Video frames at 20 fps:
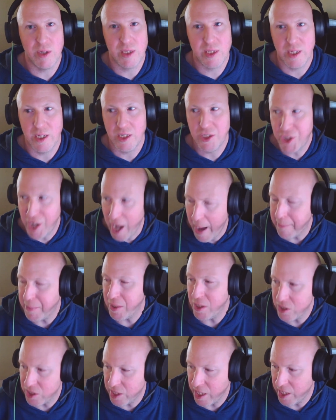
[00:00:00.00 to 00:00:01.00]

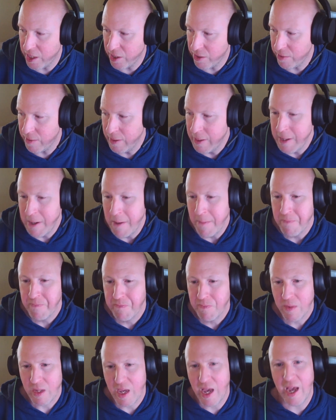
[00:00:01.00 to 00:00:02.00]
chapters they do.
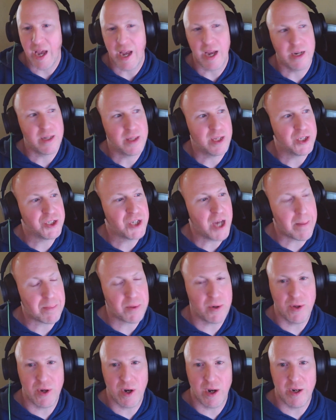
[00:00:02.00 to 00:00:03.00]
And the
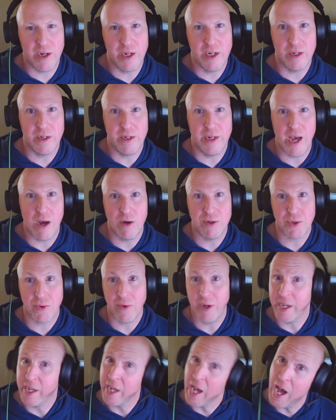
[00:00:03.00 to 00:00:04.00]
chapter they're on now is
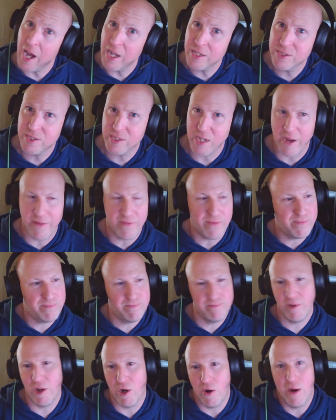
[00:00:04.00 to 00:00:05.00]
Greek gods. I
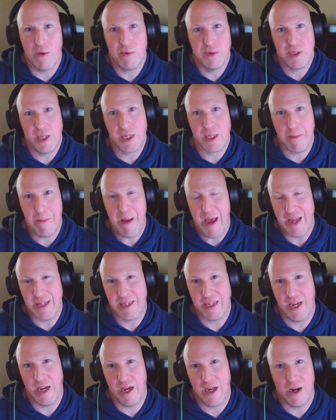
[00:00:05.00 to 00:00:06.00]
always like the
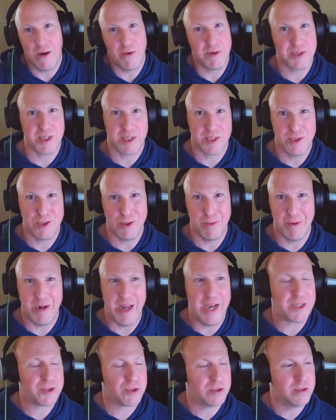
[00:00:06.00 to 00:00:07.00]
Pantheon. I always like the
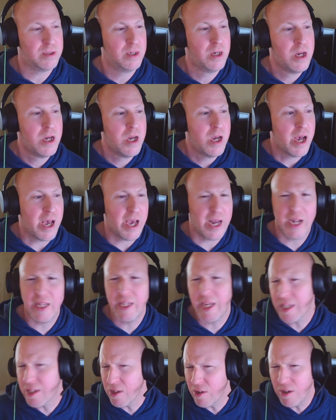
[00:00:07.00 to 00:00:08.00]
supernatural. And I
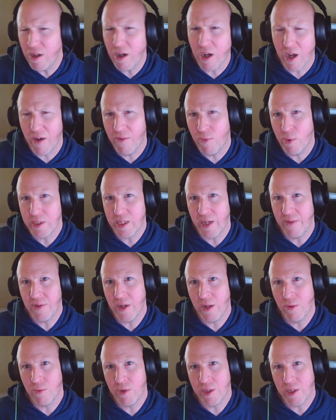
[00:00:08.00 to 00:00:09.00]
like the look of what they've
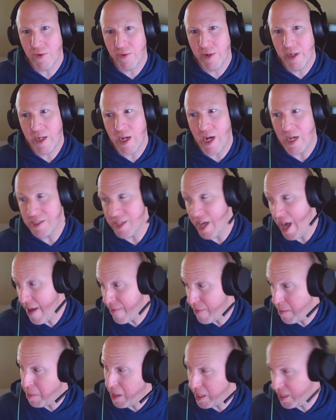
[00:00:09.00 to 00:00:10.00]
done with the Greek gods. I
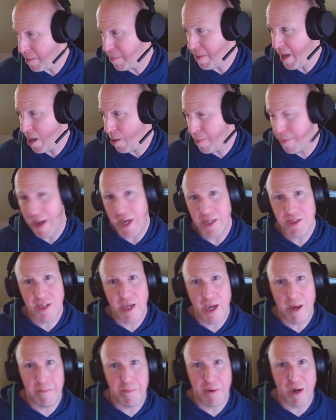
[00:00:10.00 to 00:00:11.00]
haven't bought the battle pass
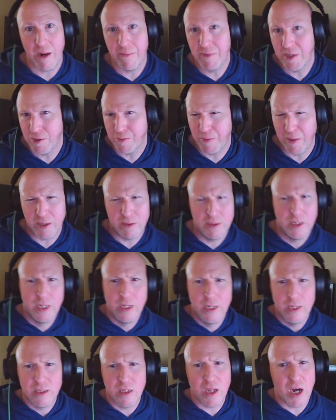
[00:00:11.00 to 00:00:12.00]
yet, but I've just been
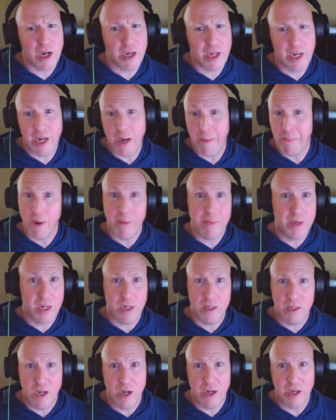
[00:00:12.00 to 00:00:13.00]
logging in. I'm probably going
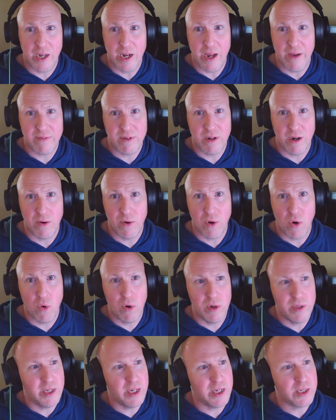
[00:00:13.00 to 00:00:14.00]
to log in after I
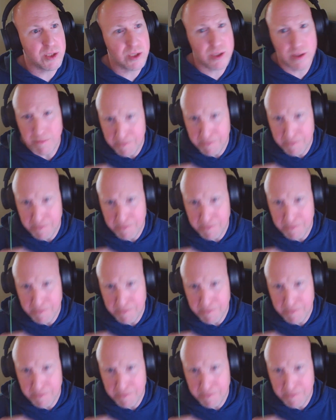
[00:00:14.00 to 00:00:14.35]
record this,